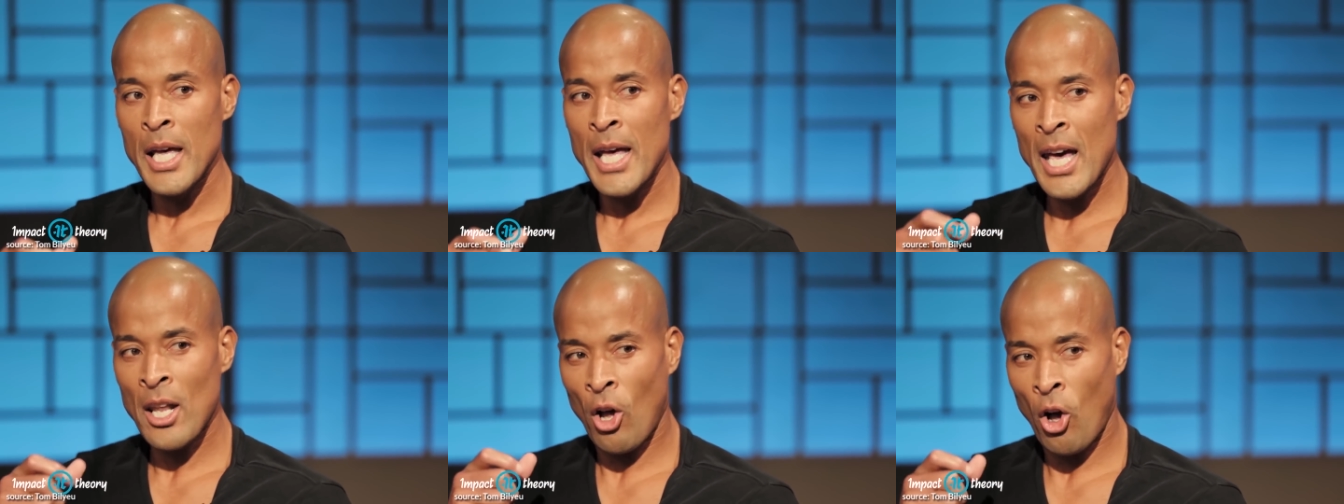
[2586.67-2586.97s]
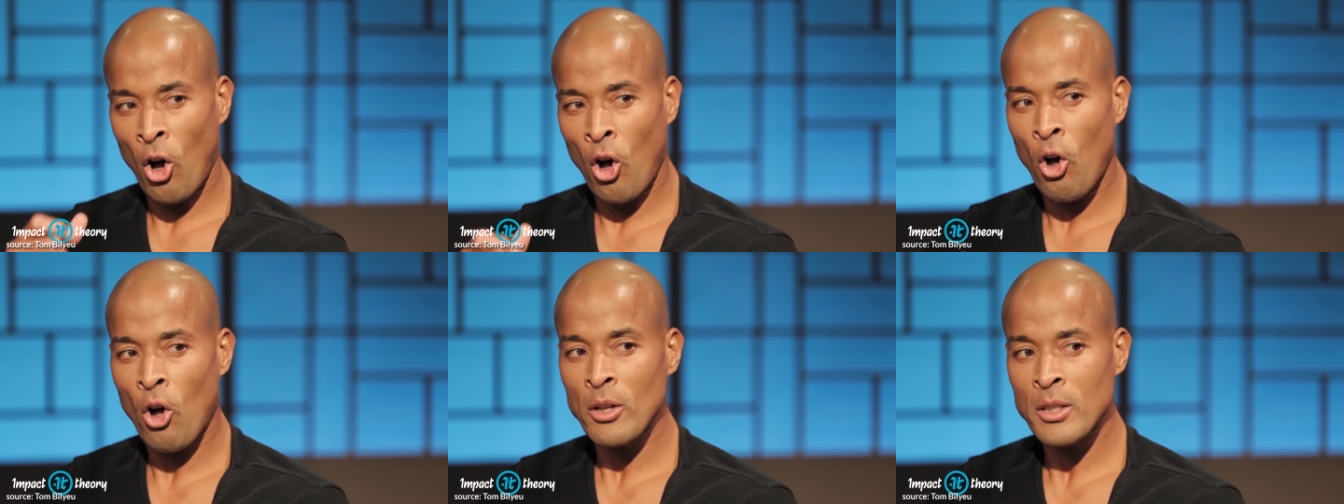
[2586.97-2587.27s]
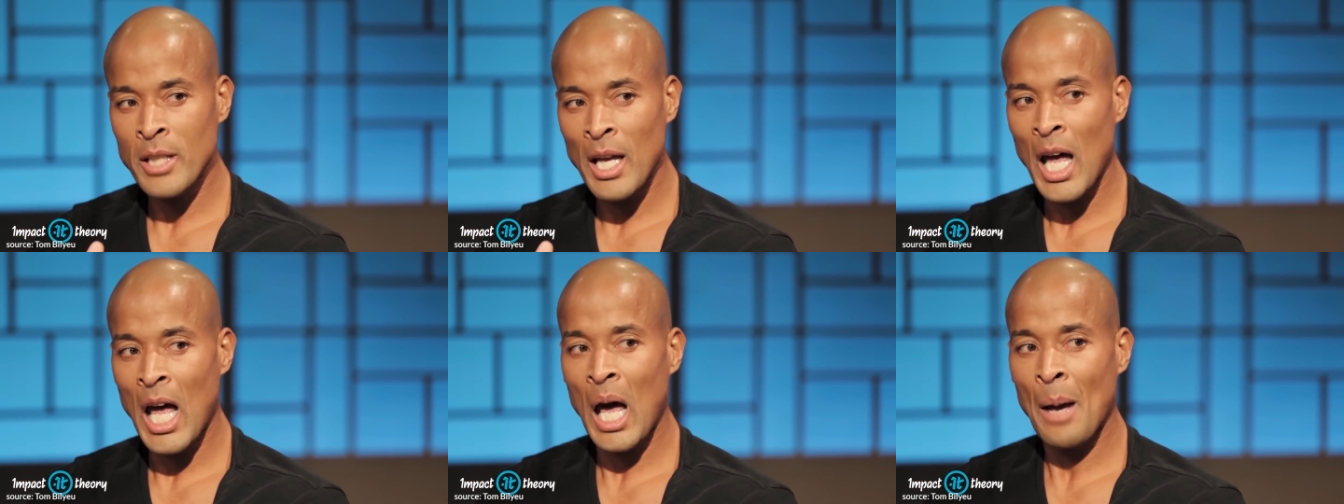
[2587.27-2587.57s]
At all
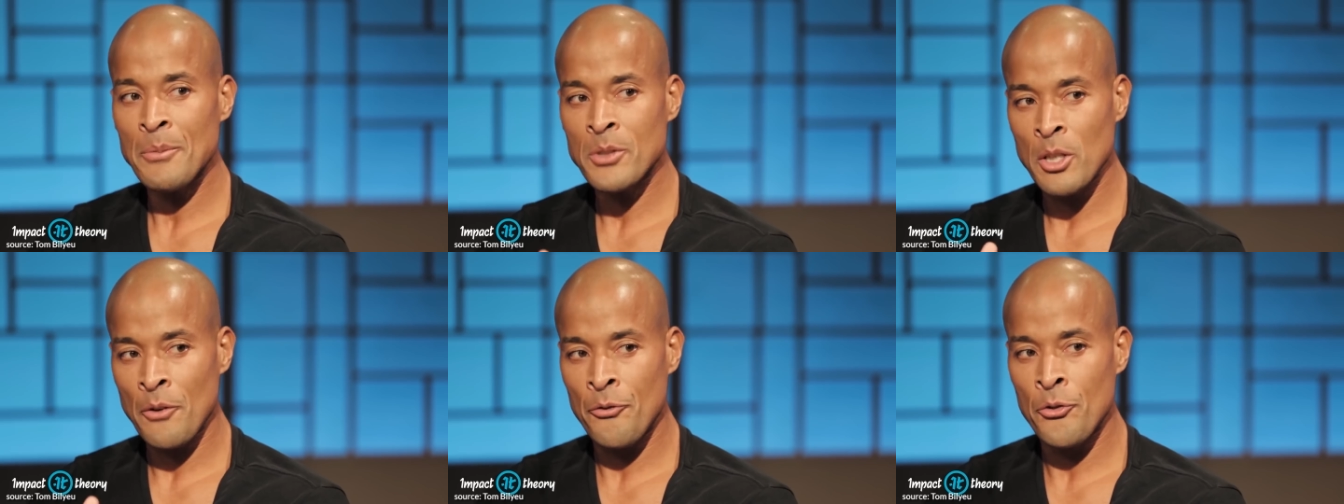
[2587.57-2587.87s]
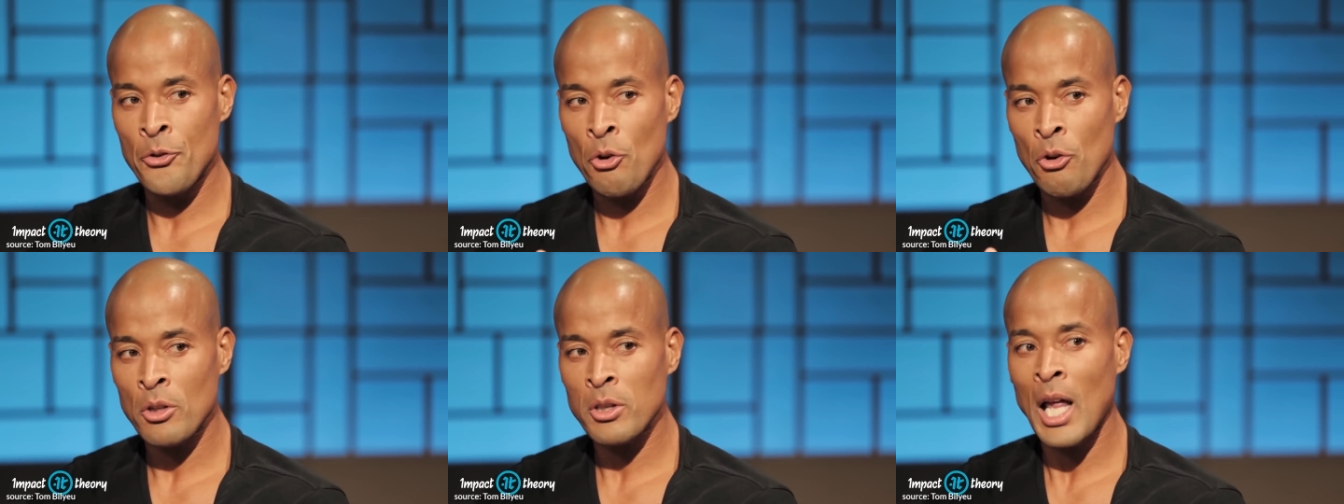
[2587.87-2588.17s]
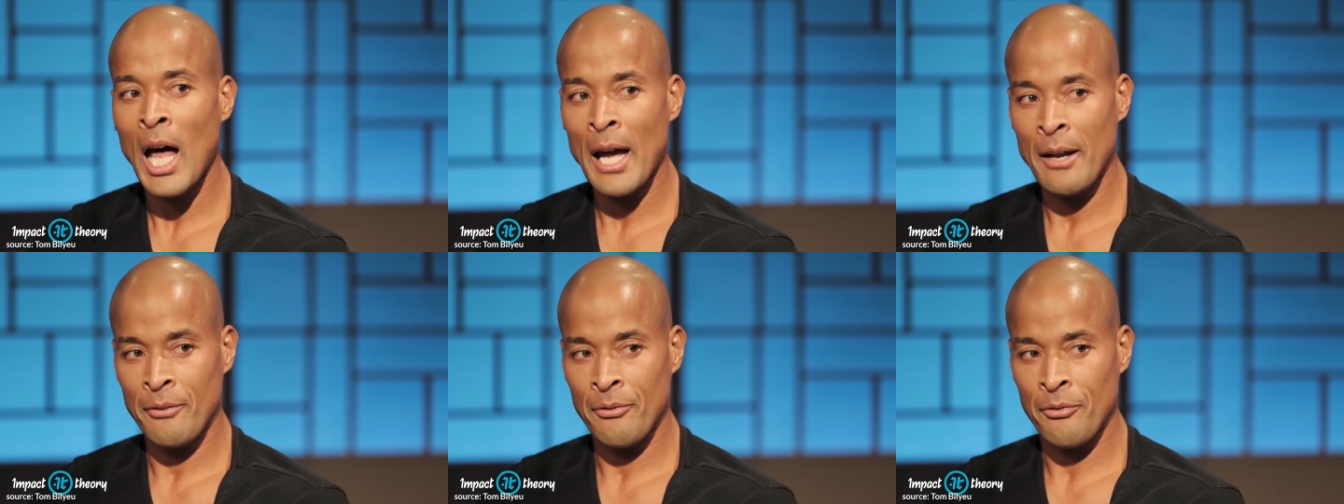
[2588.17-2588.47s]
times of your
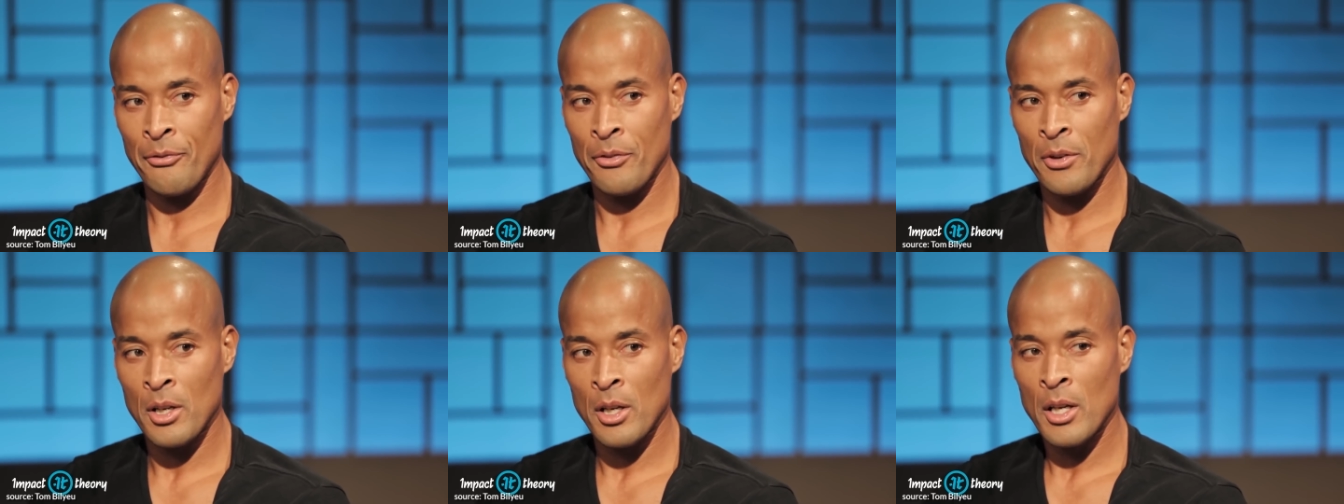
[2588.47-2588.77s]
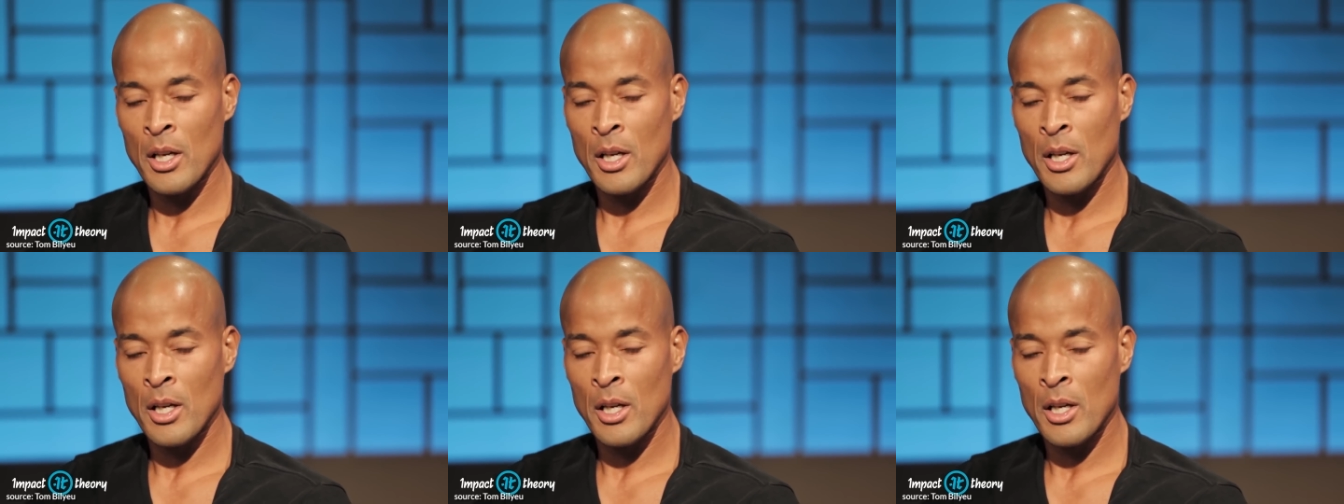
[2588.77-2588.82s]
life,